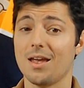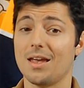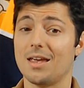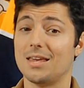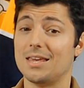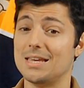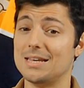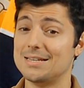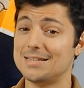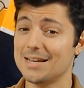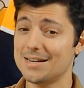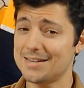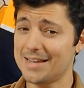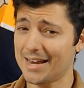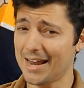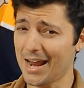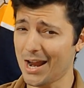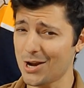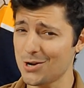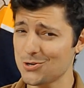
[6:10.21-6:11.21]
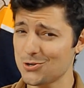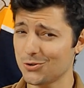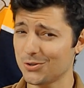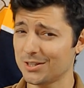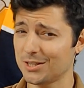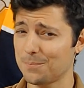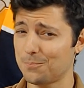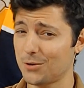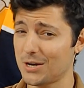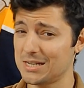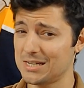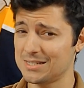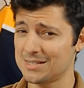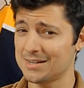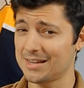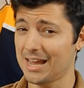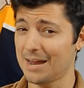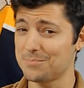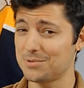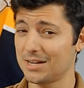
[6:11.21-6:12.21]
He did get injured in the
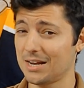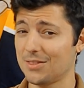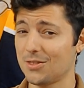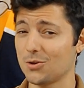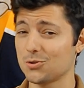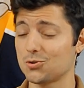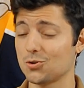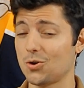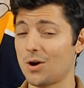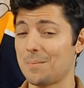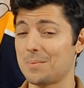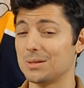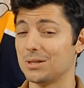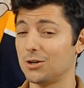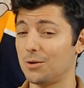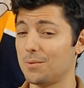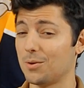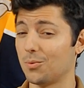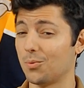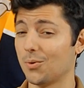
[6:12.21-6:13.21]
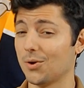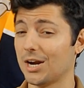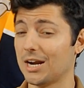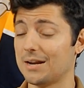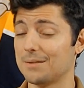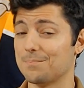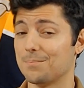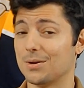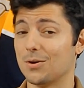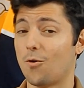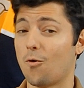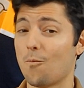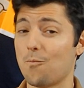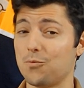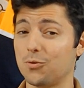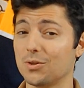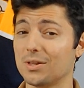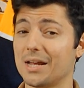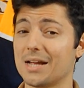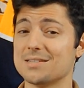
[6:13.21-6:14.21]
preseason game today though, so I'm a little bit worried, but
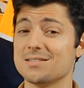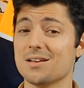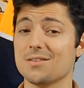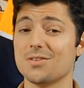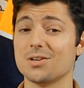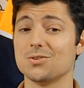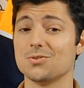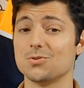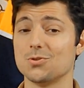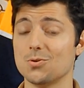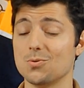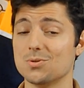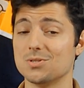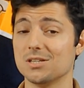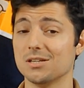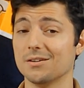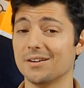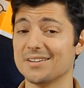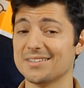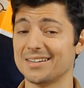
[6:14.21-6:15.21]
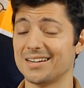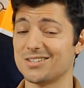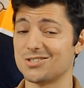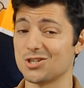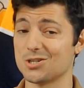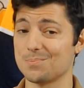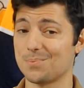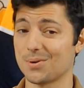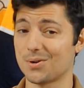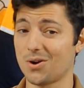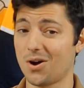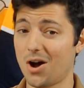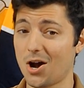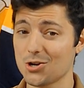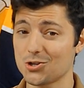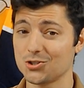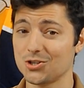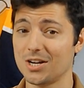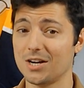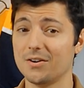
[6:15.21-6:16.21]
hopefully it's nothing too serious and it's just
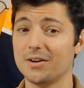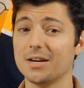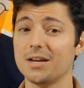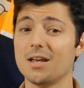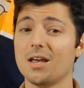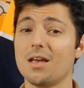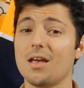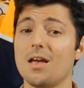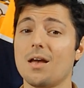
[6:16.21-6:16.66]
precautionary.